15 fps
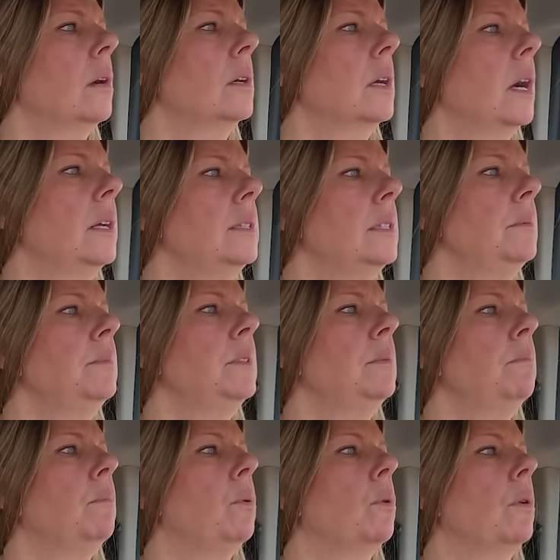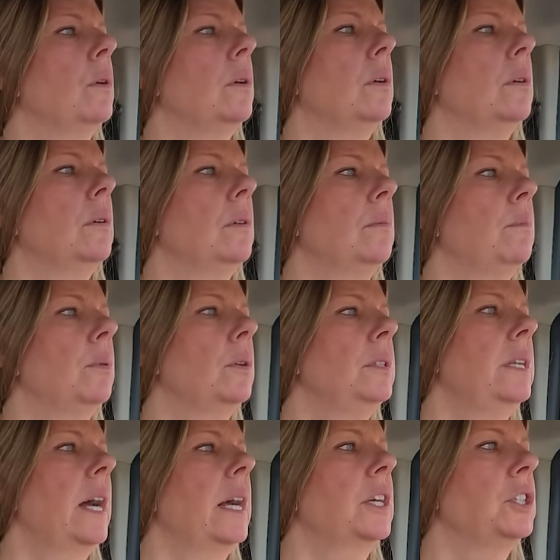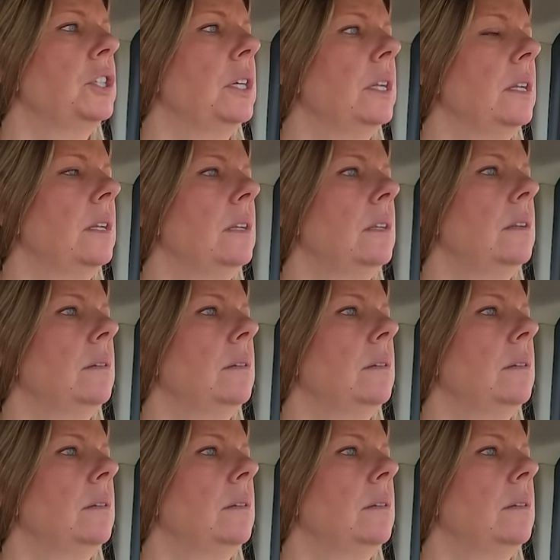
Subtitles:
Customs and Border Protection.